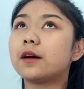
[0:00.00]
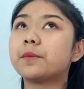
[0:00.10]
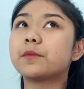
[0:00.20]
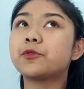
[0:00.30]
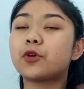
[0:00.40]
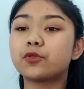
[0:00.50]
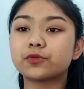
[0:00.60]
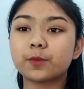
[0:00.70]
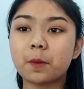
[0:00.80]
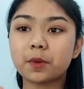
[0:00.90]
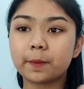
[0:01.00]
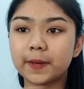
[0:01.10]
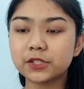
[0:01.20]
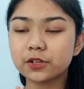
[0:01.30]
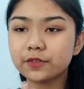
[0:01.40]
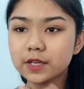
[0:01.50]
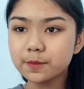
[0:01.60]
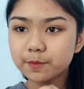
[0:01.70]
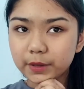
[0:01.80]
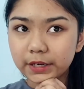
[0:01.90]
Don't remember much of it,
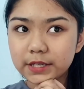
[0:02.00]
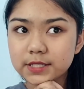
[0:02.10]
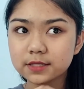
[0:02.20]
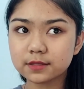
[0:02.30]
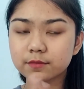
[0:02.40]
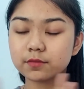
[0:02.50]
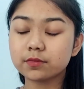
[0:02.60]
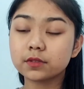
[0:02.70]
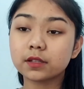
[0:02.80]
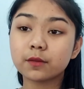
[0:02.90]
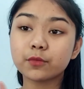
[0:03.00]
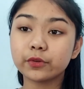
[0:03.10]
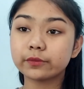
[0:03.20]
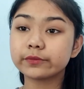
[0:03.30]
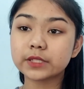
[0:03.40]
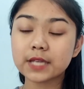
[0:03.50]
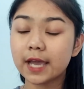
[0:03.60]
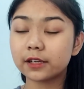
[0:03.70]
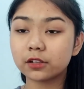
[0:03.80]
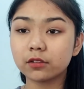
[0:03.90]
but it's the
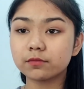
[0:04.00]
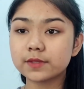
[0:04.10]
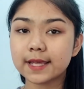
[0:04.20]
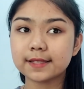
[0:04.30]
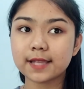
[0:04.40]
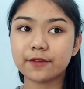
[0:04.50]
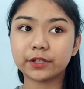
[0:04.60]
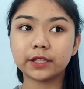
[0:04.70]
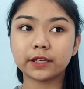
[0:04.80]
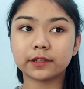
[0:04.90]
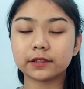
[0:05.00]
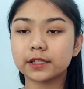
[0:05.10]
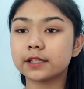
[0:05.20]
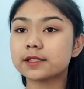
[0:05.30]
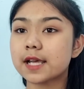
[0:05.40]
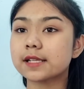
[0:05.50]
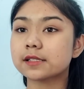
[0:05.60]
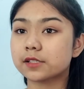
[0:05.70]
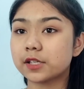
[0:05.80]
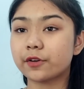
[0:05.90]
title says everything. It says The
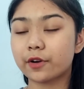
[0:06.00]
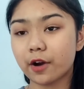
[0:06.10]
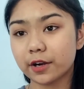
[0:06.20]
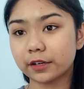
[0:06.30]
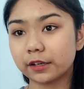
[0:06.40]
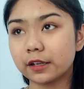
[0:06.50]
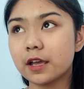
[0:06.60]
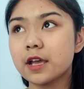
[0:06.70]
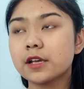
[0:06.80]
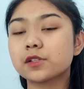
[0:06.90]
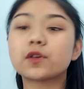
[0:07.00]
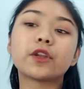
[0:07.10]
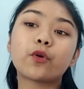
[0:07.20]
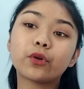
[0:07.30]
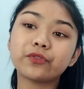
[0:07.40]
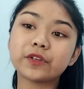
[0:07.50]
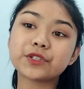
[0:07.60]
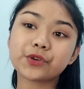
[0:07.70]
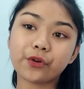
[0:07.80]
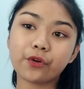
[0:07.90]
Secret Garden. So an
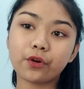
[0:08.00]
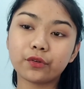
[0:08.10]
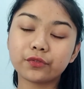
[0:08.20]
orphaned girl,